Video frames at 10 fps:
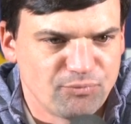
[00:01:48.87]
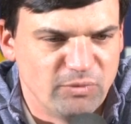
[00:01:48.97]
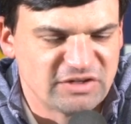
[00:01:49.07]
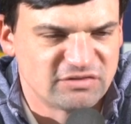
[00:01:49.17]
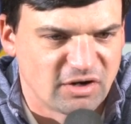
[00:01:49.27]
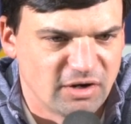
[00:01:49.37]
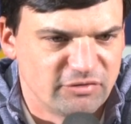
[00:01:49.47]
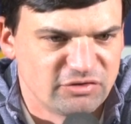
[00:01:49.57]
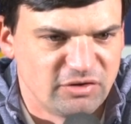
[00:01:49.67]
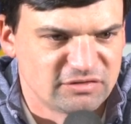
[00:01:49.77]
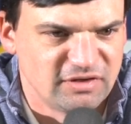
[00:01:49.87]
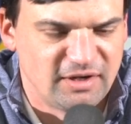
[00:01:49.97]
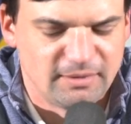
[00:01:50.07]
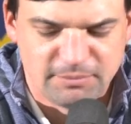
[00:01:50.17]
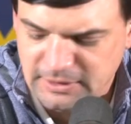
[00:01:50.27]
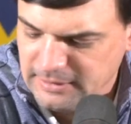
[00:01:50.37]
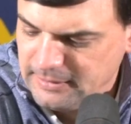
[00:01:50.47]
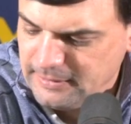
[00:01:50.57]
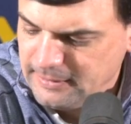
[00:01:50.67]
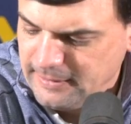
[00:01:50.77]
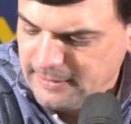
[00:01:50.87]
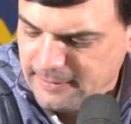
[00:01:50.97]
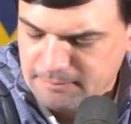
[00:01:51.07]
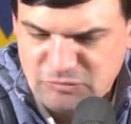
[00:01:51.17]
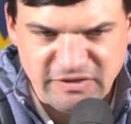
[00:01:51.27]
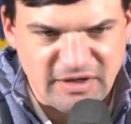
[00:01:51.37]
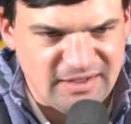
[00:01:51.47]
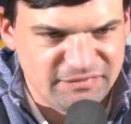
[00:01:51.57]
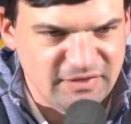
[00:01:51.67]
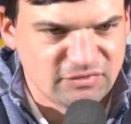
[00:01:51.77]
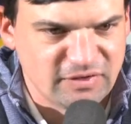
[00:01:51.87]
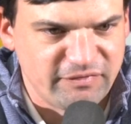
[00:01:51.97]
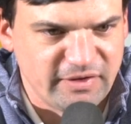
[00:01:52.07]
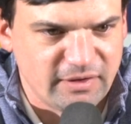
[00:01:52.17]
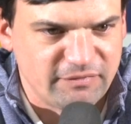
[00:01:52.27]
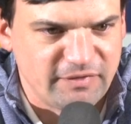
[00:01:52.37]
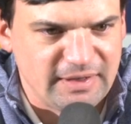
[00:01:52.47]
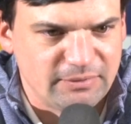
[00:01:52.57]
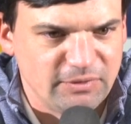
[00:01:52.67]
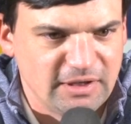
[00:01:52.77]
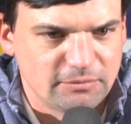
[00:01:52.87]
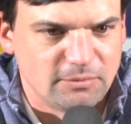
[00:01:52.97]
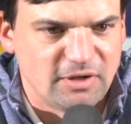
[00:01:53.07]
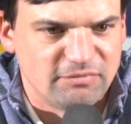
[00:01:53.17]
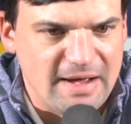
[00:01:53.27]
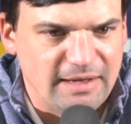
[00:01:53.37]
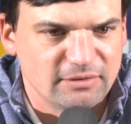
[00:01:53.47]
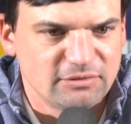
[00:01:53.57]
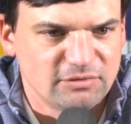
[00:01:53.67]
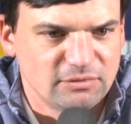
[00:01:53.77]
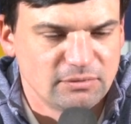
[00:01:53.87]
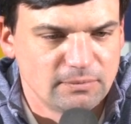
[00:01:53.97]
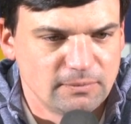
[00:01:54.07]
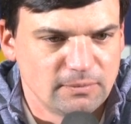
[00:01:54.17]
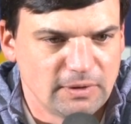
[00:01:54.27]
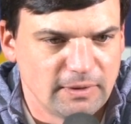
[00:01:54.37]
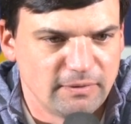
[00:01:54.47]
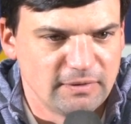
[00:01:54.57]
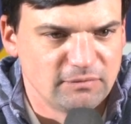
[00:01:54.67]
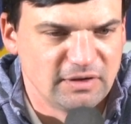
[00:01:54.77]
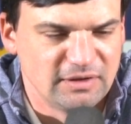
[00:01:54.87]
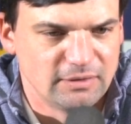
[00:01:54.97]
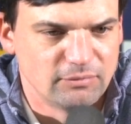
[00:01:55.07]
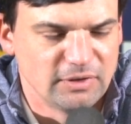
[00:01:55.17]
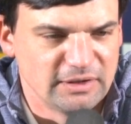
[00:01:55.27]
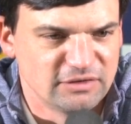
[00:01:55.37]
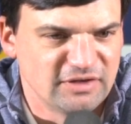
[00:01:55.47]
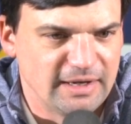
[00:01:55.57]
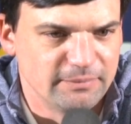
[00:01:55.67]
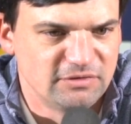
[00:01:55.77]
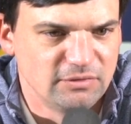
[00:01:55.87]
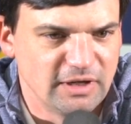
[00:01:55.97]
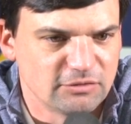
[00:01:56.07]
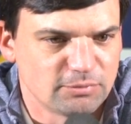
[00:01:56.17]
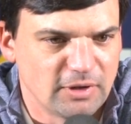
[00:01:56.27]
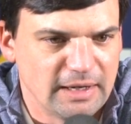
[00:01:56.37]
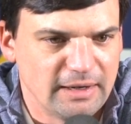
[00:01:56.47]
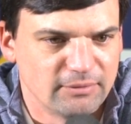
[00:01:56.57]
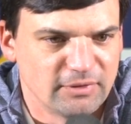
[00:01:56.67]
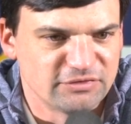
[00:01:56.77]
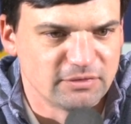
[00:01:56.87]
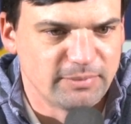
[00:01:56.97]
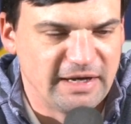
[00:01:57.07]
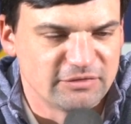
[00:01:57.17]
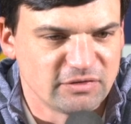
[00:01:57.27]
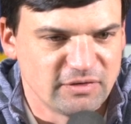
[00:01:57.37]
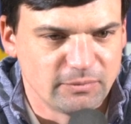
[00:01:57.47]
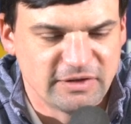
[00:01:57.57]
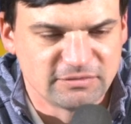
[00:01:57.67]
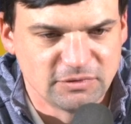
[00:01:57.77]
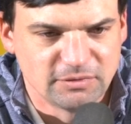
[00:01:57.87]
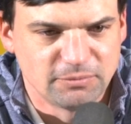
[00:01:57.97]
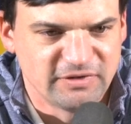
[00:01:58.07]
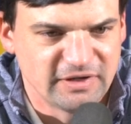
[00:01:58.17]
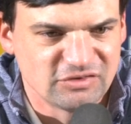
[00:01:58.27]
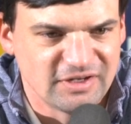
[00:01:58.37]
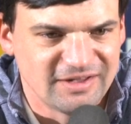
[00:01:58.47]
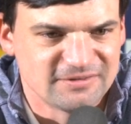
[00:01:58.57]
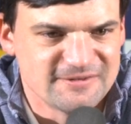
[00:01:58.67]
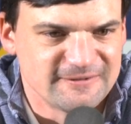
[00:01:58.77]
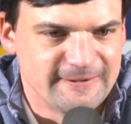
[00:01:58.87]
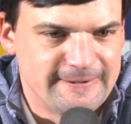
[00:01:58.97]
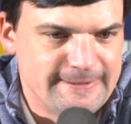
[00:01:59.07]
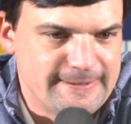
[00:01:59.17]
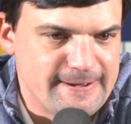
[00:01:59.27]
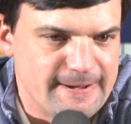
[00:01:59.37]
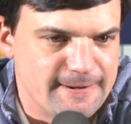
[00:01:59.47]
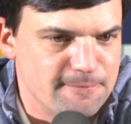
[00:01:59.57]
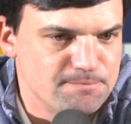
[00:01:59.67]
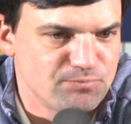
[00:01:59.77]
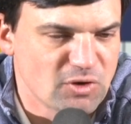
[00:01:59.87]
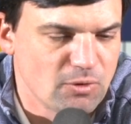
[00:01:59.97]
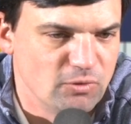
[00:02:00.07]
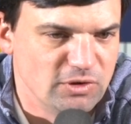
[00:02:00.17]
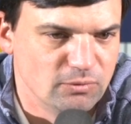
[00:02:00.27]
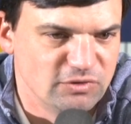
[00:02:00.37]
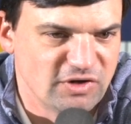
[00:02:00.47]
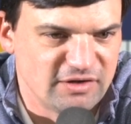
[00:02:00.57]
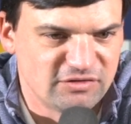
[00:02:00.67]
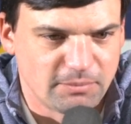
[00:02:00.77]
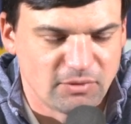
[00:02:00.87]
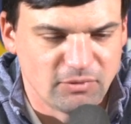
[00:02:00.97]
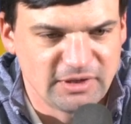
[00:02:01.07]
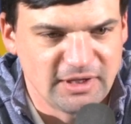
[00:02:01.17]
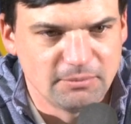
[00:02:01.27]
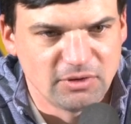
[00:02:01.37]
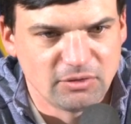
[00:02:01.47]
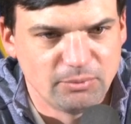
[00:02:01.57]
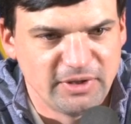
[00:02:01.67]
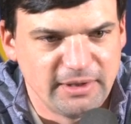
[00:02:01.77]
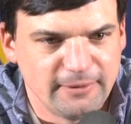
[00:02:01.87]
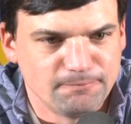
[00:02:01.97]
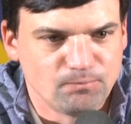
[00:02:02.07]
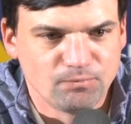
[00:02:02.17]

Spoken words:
Mixed our coverage looks up. And then offensively, I felt like we kept them off balance. They did a really good job the two games prior, rushing the passer. I thought we had some good protection answers. We changed up our run game a little bit.